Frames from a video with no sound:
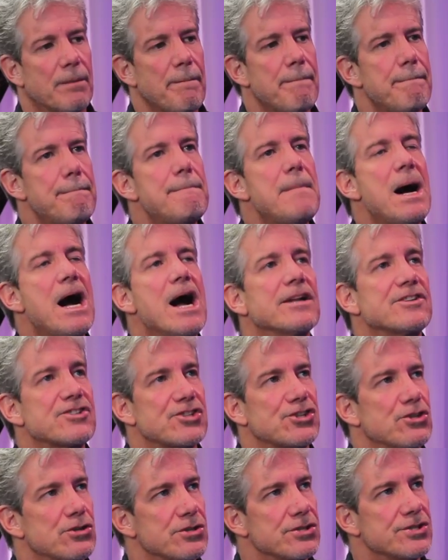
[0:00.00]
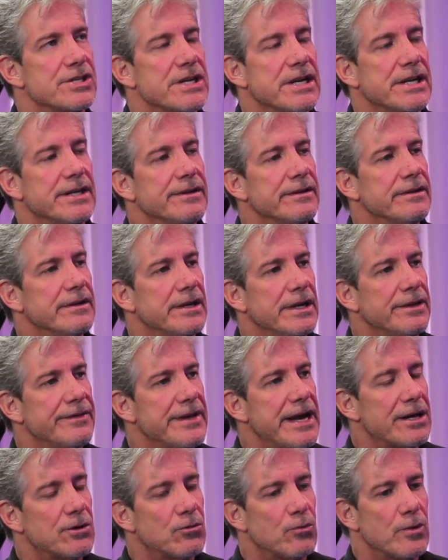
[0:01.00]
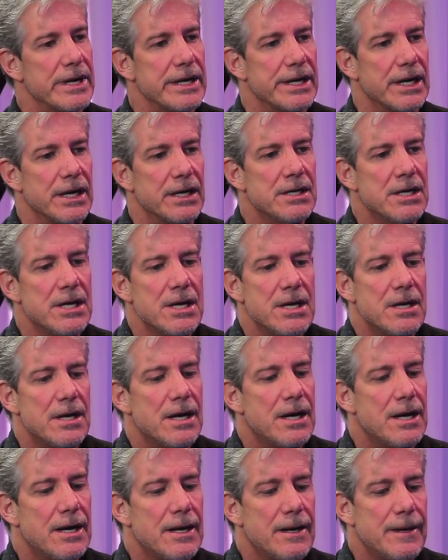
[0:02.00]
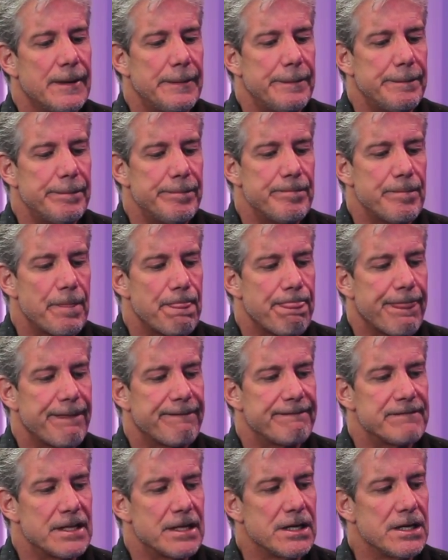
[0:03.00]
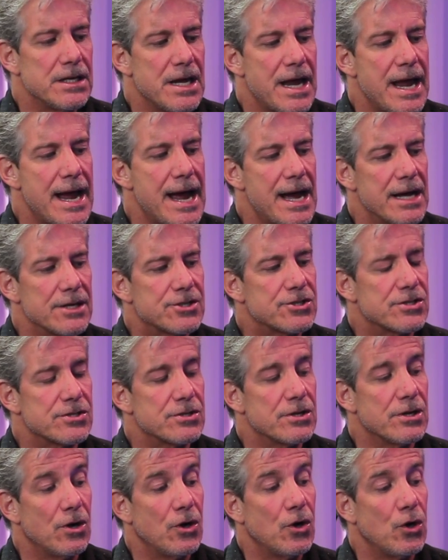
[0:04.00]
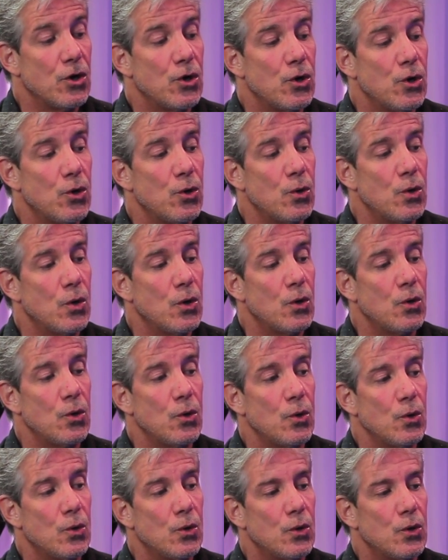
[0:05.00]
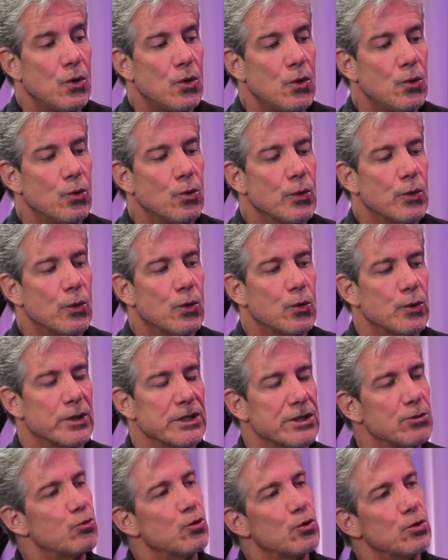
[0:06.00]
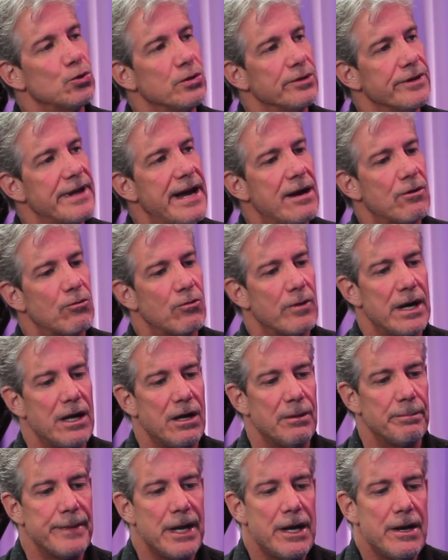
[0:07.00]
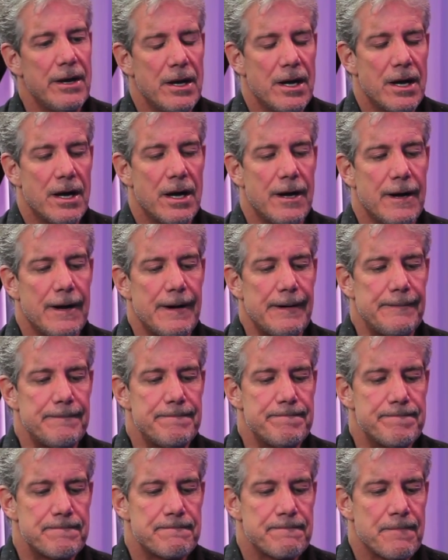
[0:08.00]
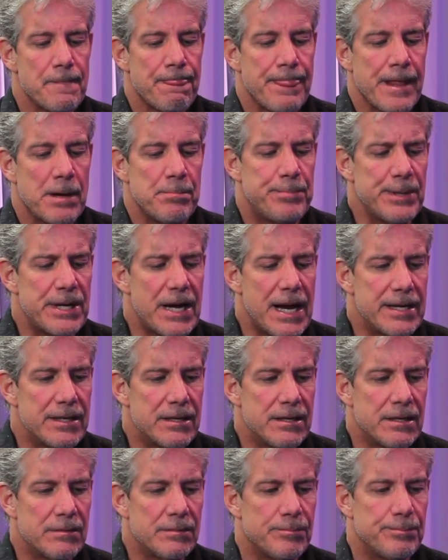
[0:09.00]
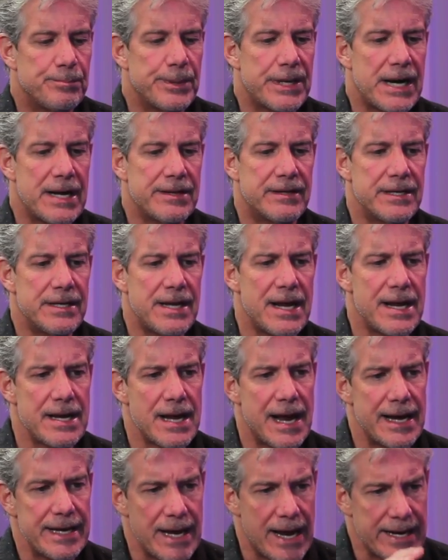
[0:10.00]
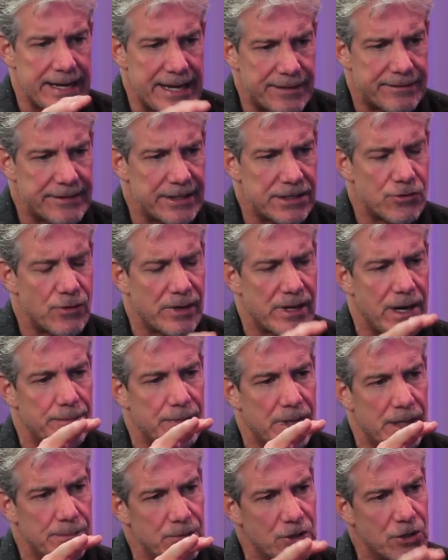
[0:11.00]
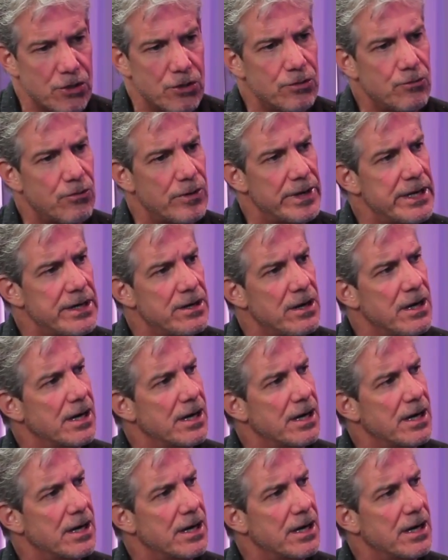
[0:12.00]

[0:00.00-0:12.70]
yeah. are monsters in, in that arena. Um, yes, who... who Who, who really rule that realm. Yeah. Um, but I, but I think I, I, I get things quick. I'm, I'm a good read